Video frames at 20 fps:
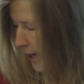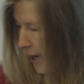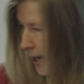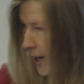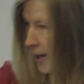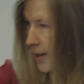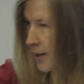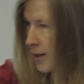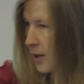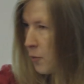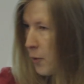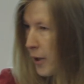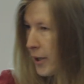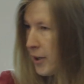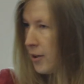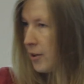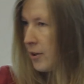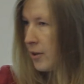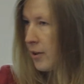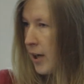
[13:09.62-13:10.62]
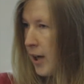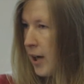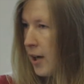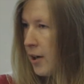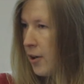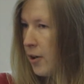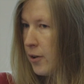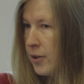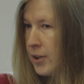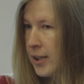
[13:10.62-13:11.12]
and when you
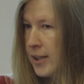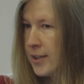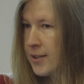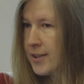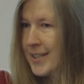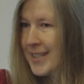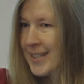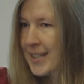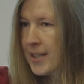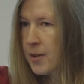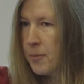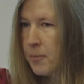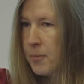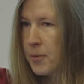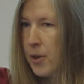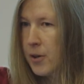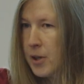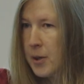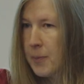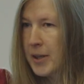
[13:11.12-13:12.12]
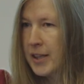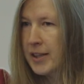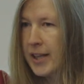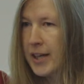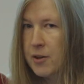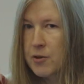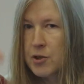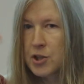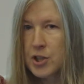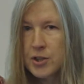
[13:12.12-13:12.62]
learn this programming
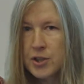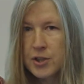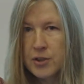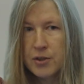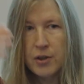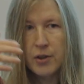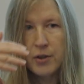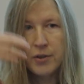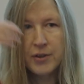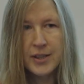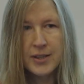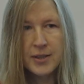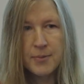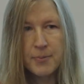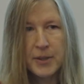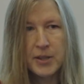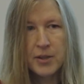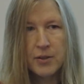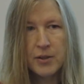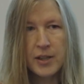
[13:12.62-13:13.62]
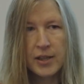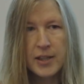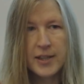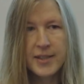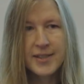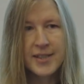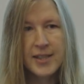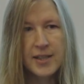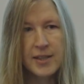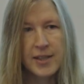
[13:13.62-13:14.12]
languages, you learn this
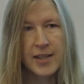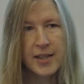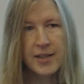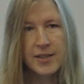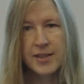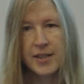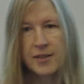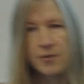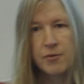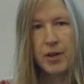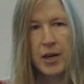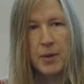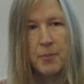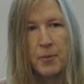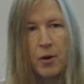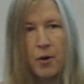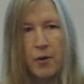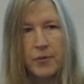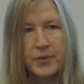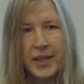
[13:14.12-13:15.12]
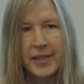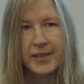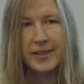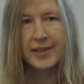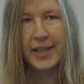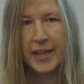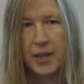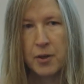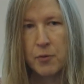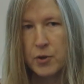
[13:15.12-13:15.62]
particular syntax and grammar of
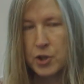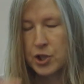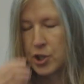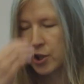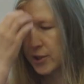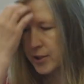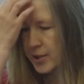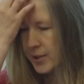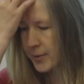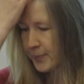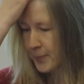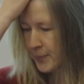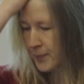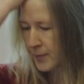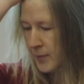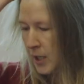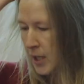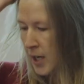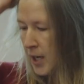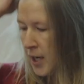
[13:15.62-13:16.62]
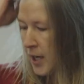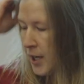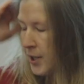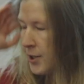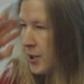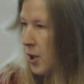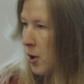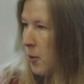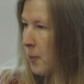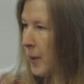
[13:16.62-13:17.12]
that languages.
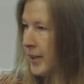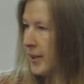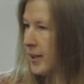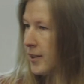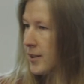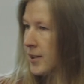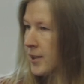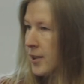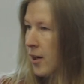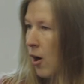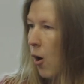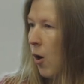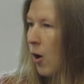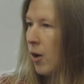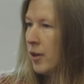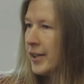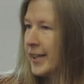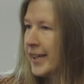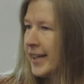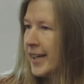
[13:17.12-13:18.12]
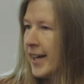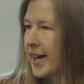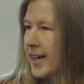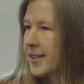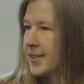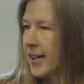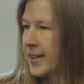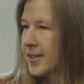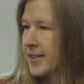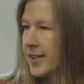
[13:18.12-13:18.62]
So, but it's only,
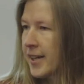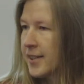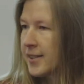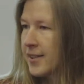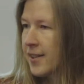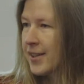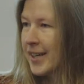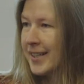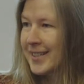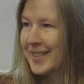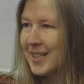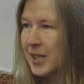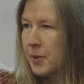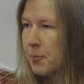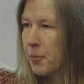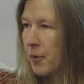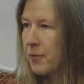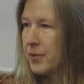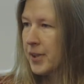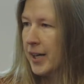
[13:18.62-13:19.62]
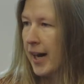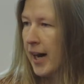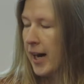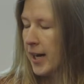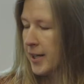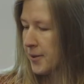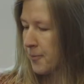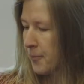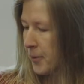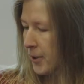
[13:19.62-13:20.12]
as I said, the tip of the
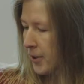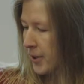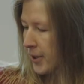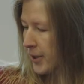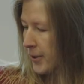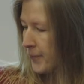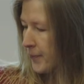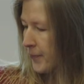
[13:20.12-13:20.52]
iceberg.